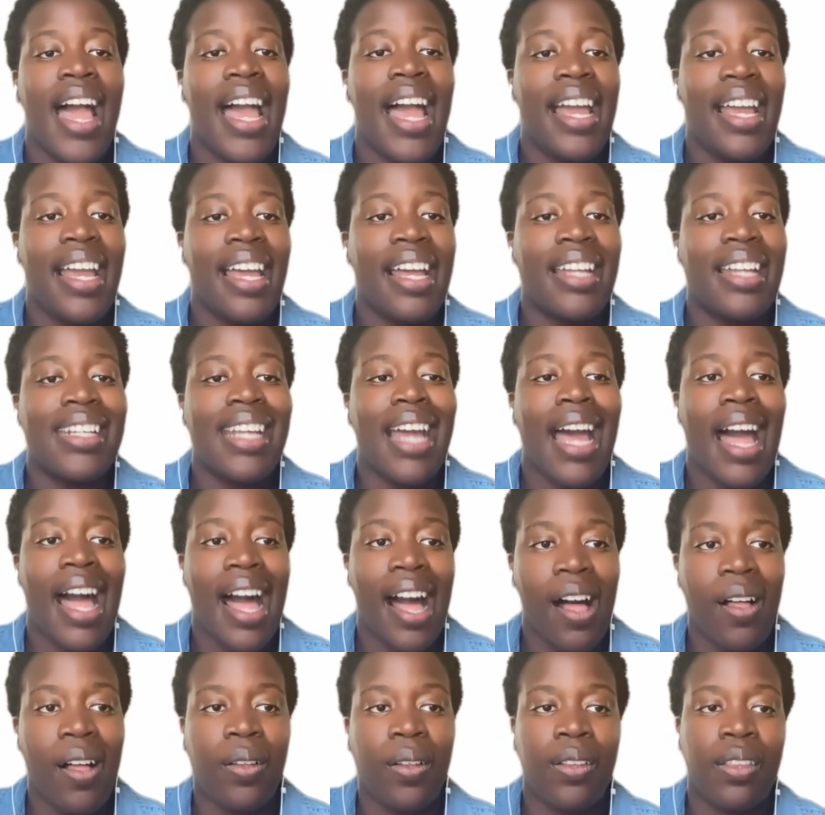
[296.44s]
and
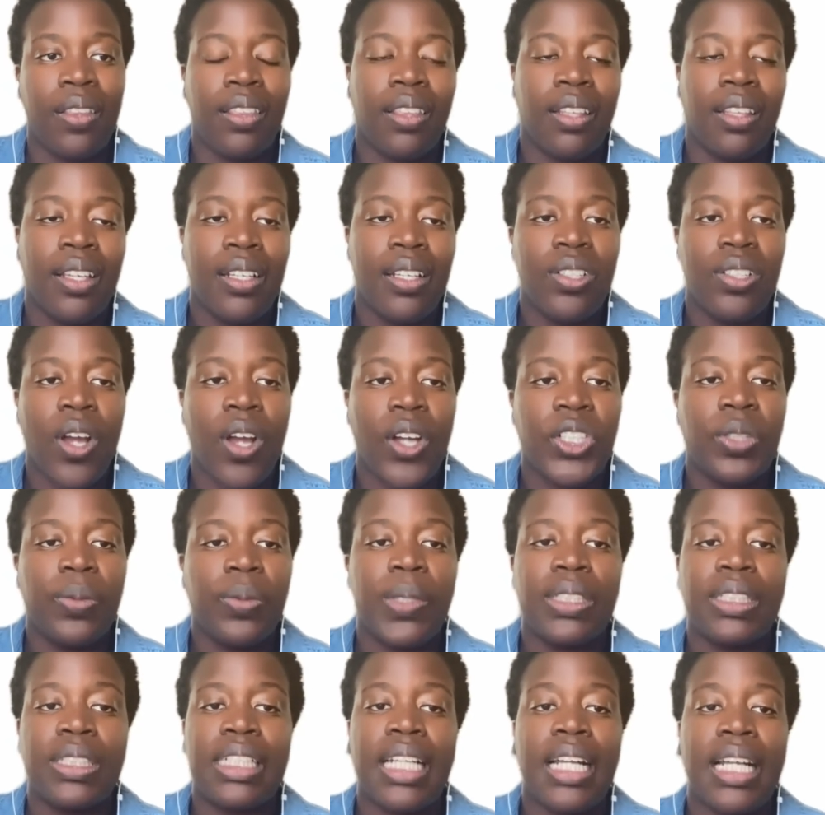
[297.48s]
Health. Dr.
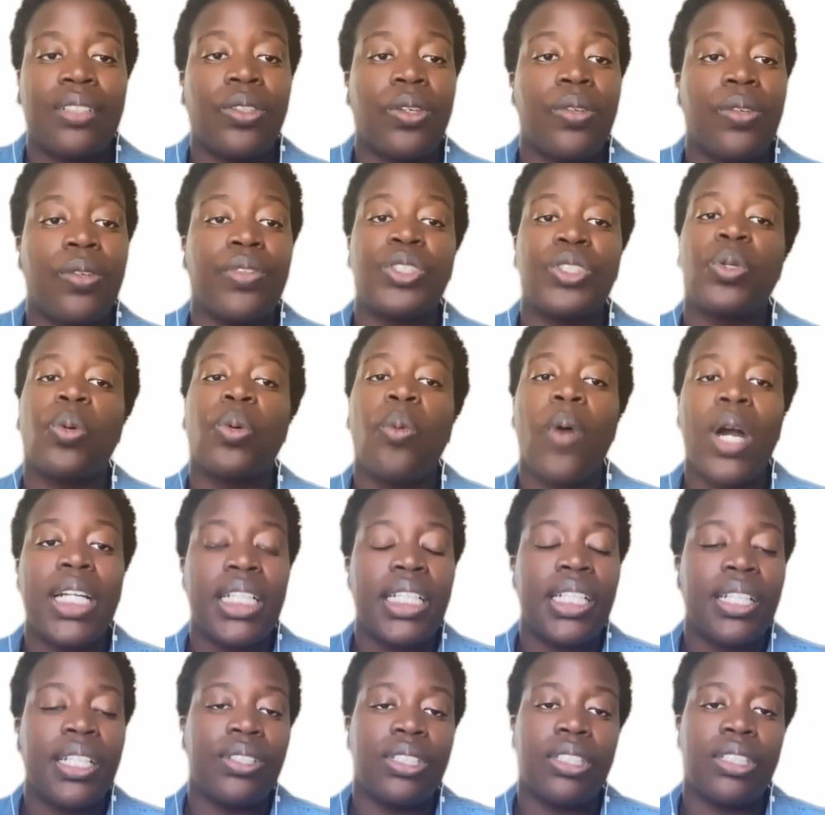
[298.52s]
Wilson has over
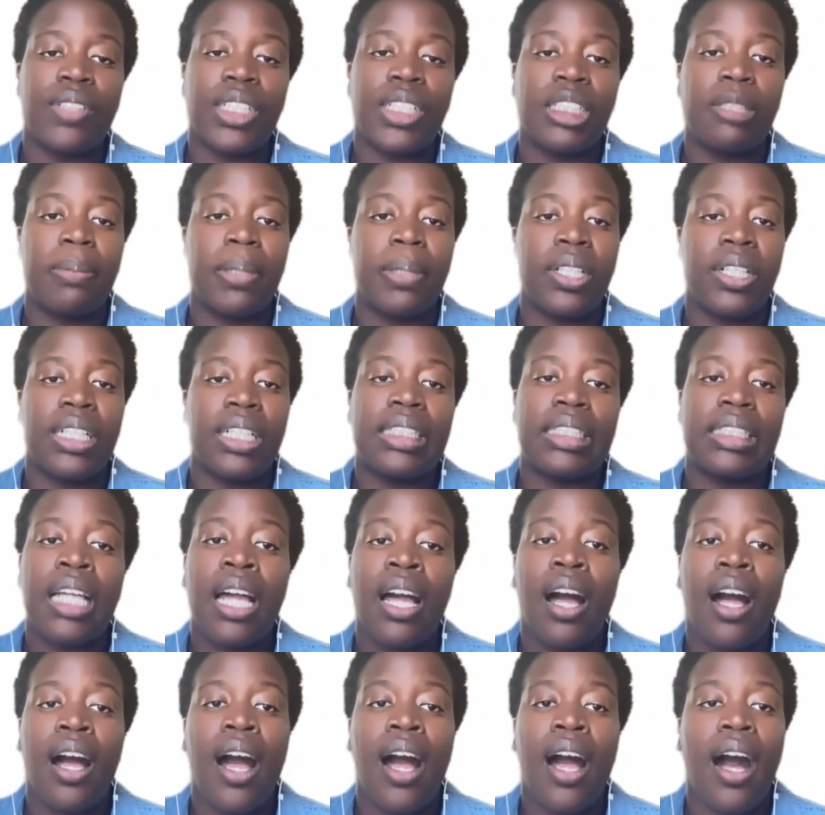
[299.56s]
20 years of experience
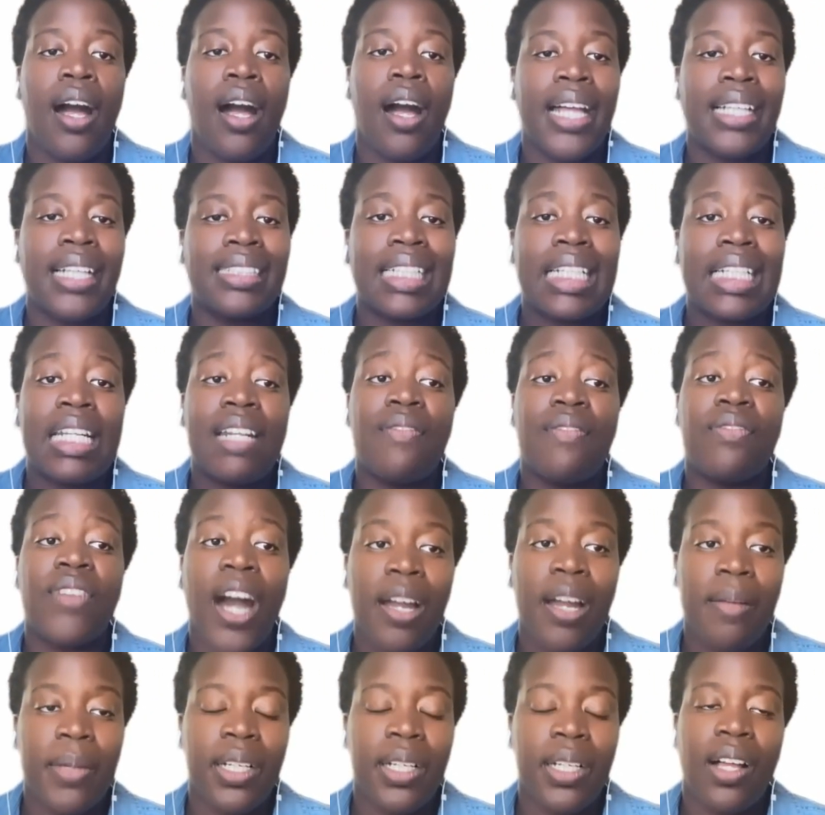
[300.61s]
as an
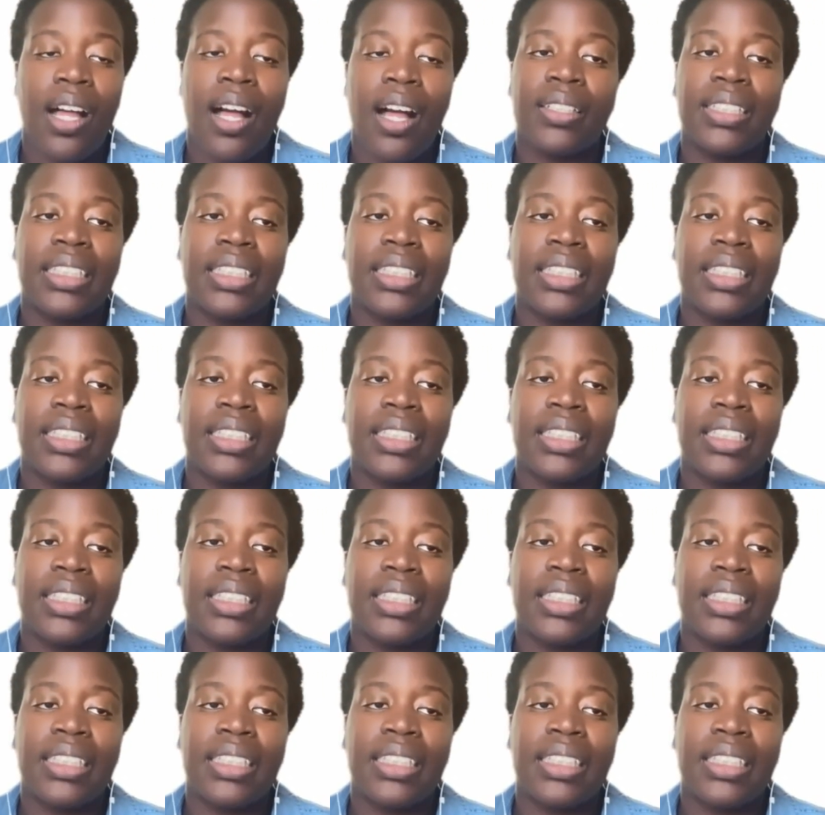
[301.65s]
environmental health